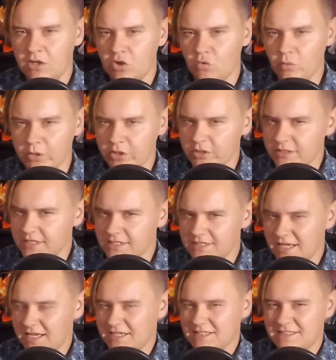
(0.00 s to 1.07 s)
weirdly
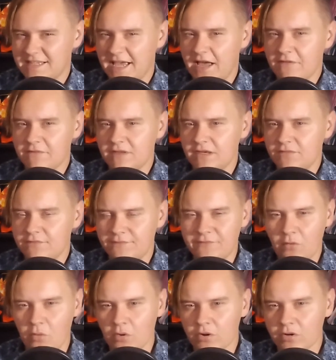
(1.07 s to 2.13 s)
tech savvy
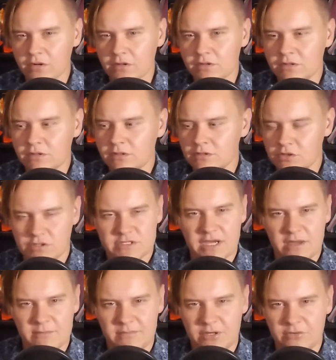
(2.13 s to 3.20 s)
for her
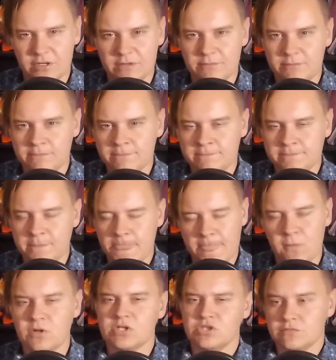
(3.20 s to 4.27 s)
time period.
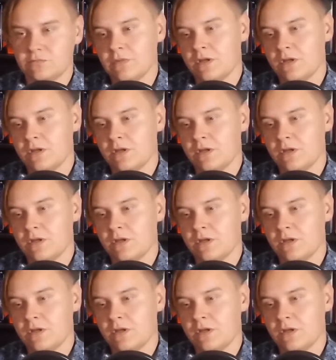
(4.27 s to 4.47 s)
which